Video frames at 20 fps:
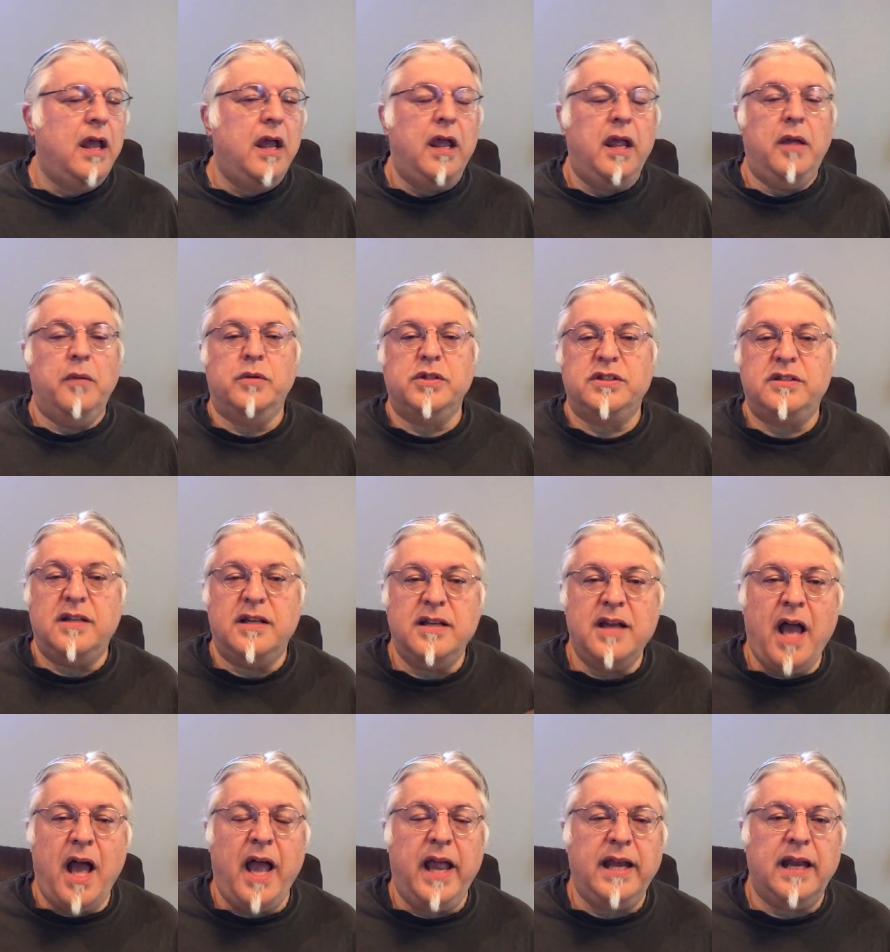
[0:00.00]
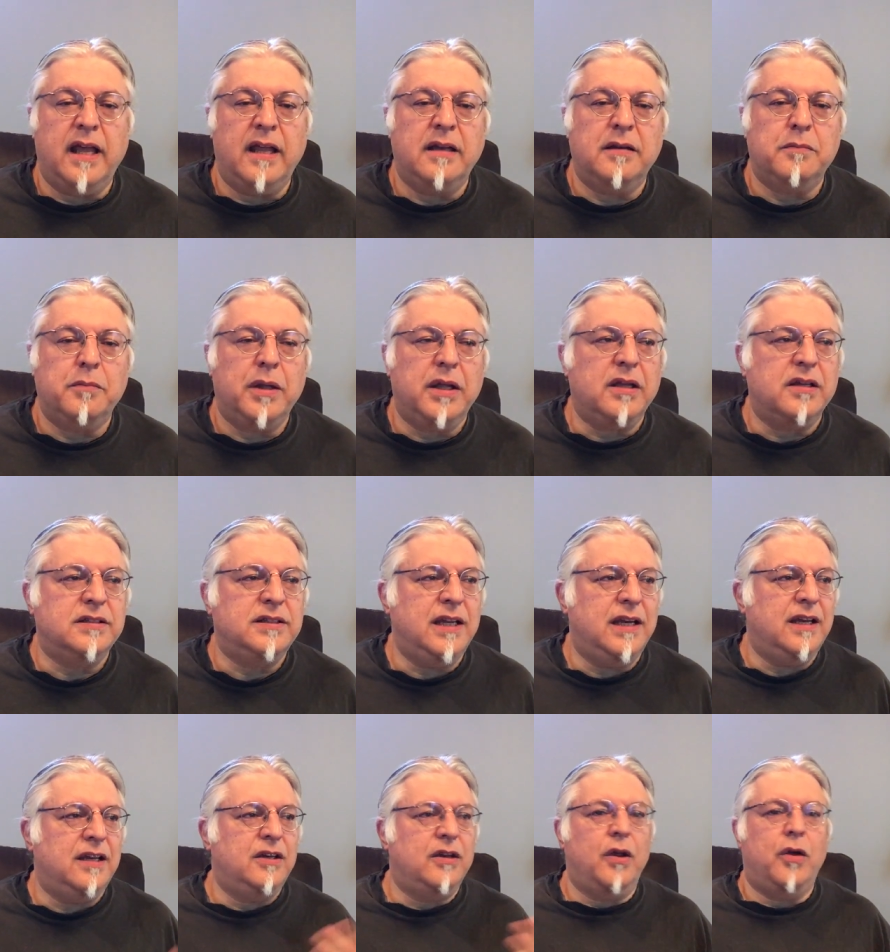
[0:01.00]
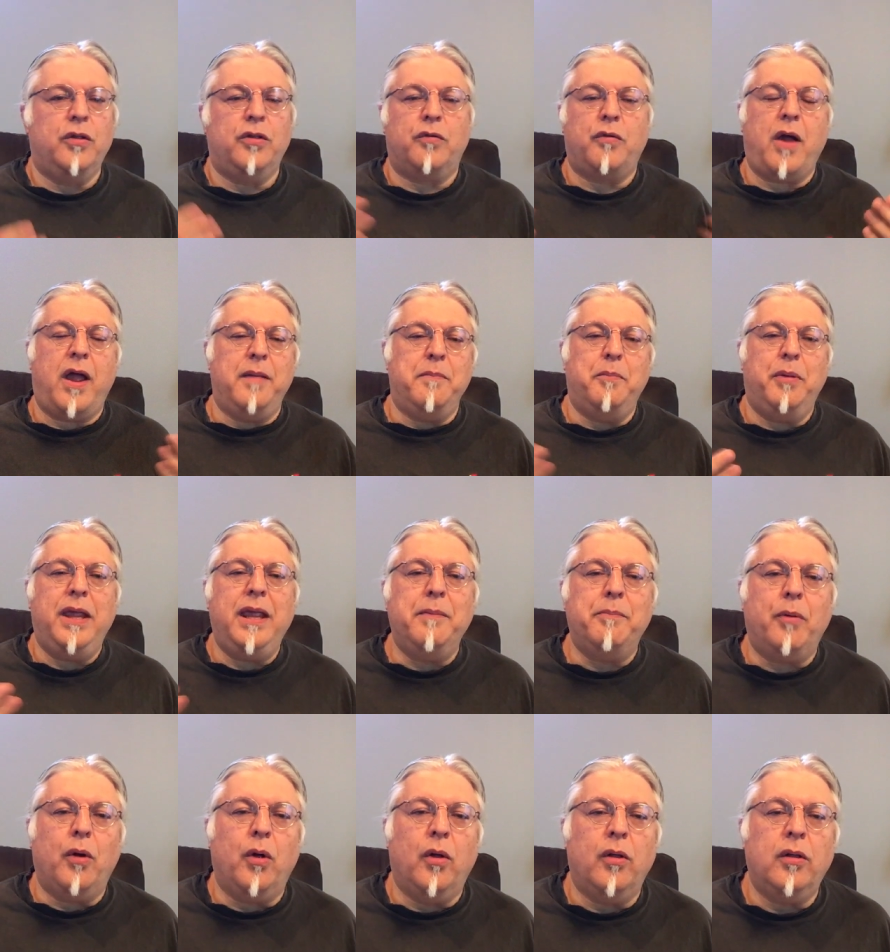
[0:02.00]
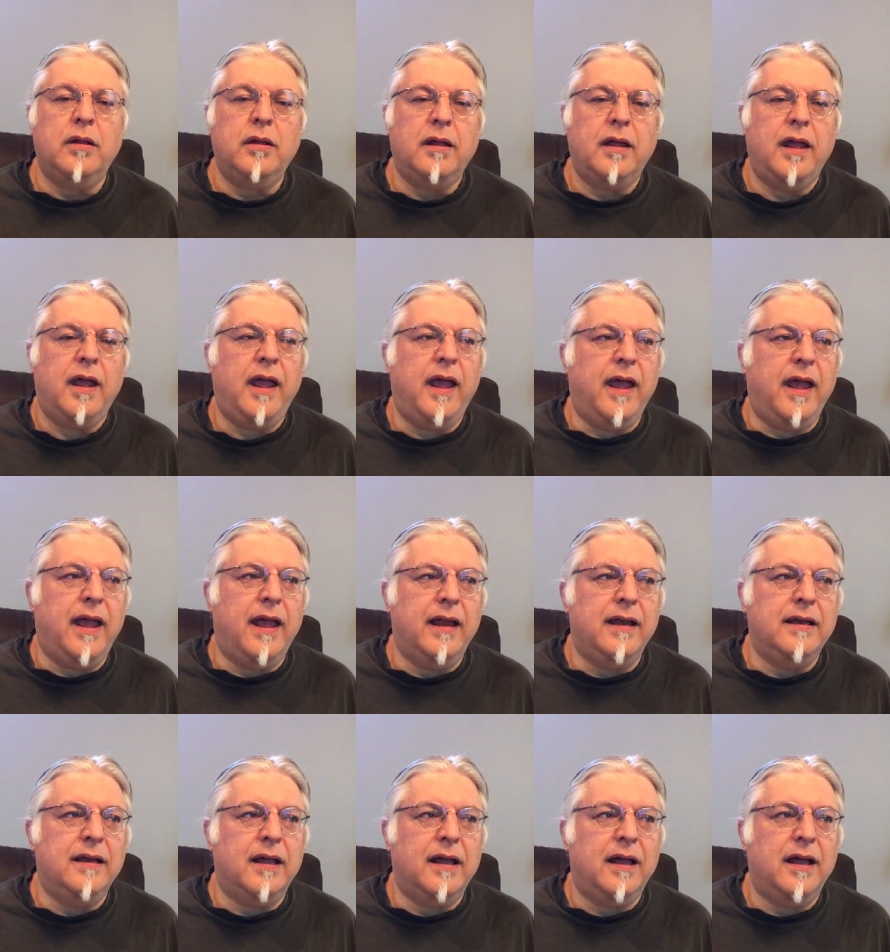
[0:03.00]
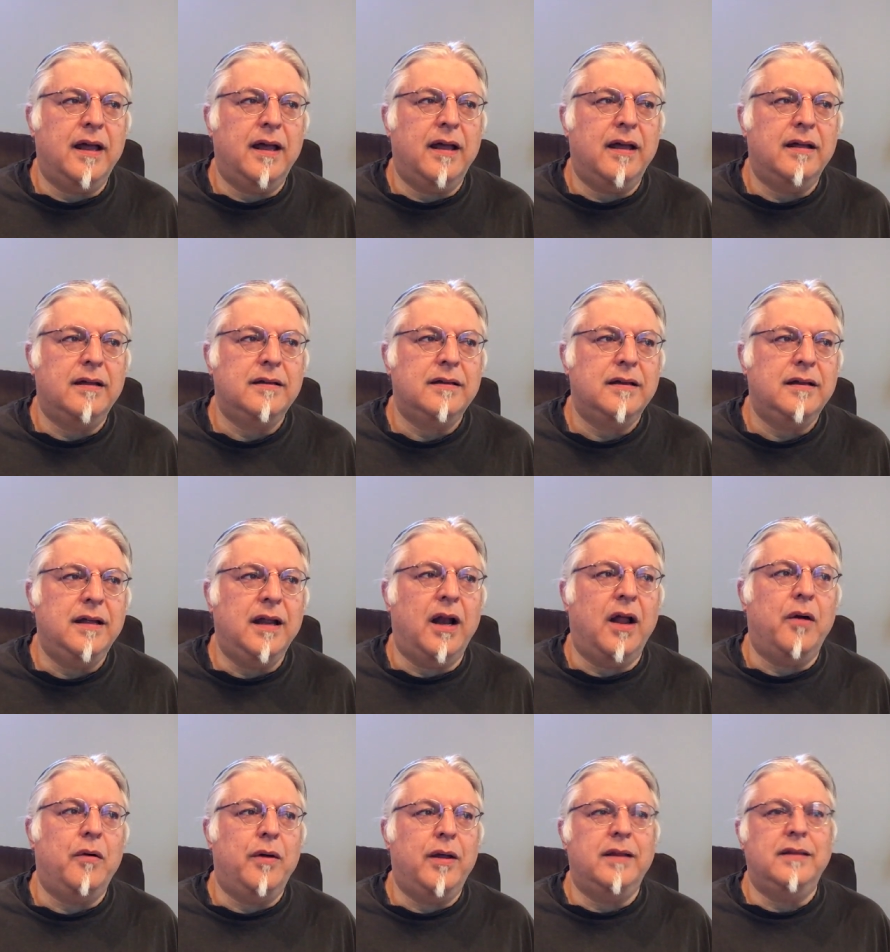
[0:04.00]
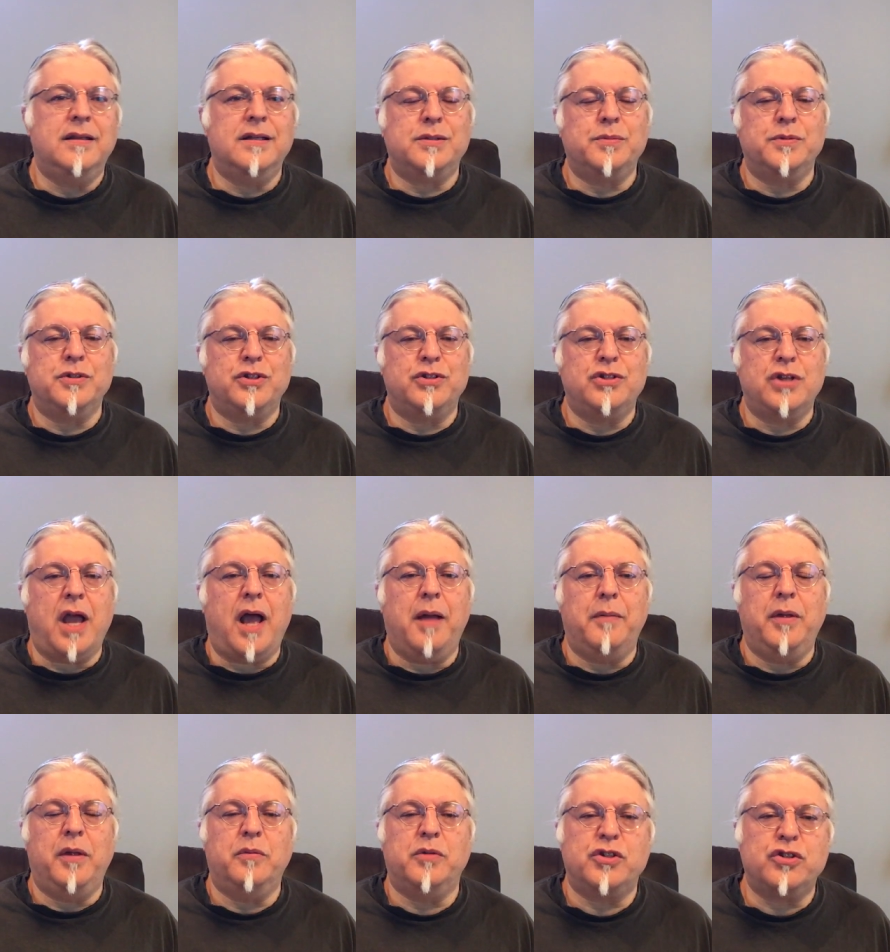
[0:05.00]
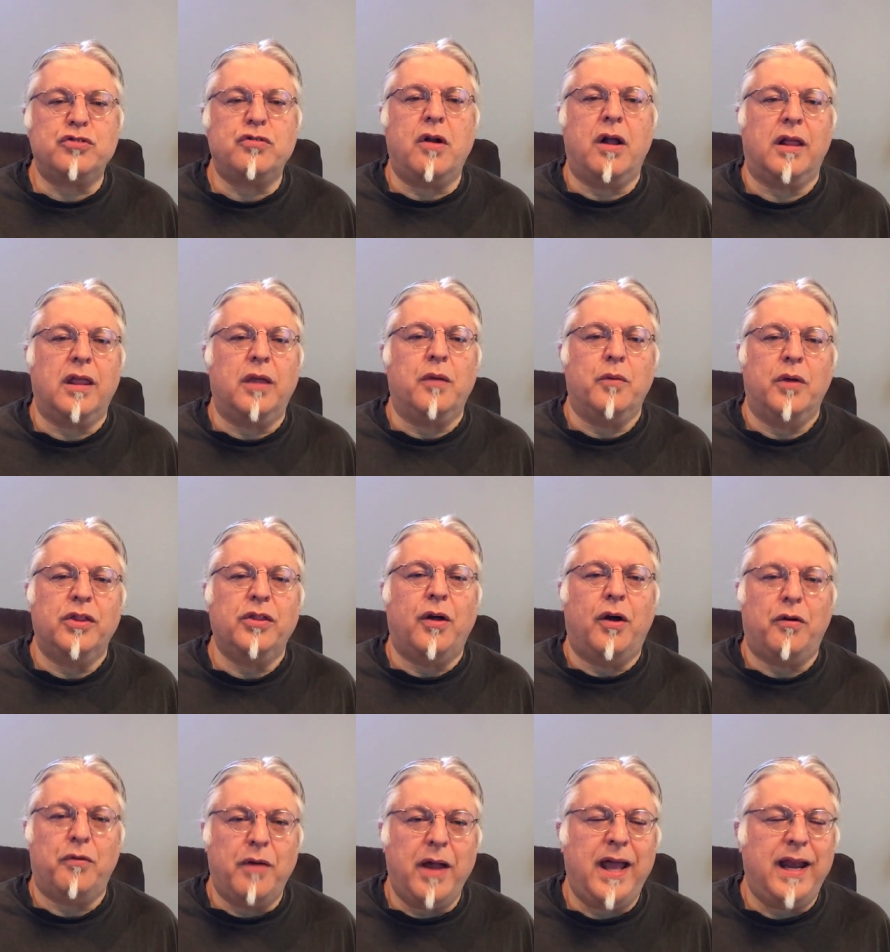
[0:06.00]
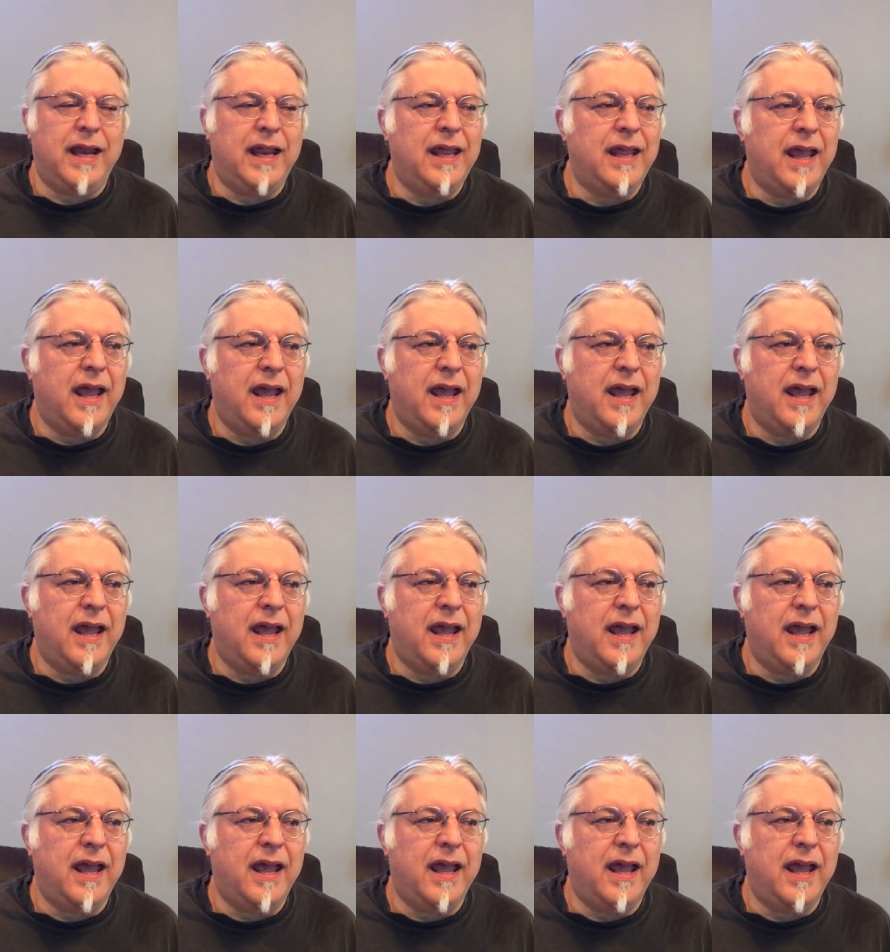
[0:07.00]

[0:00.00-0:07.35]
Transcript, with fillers: He was denied it because he didn't know the right people, and you know, and this was a job he was struggling with already,